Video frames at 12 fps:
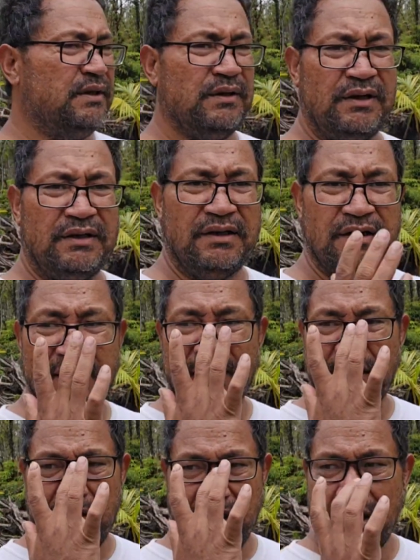do you call it,
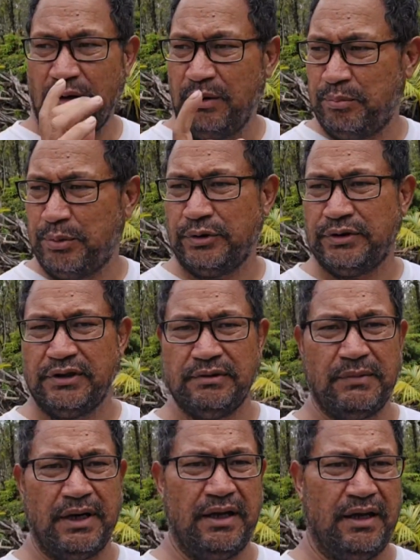how
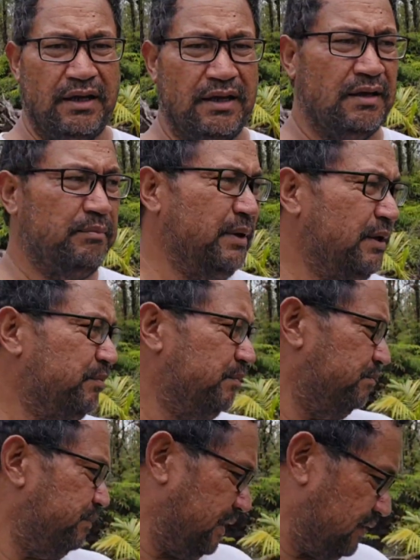important my
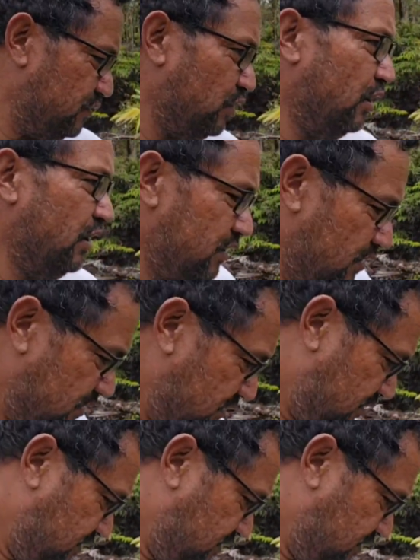pigs are.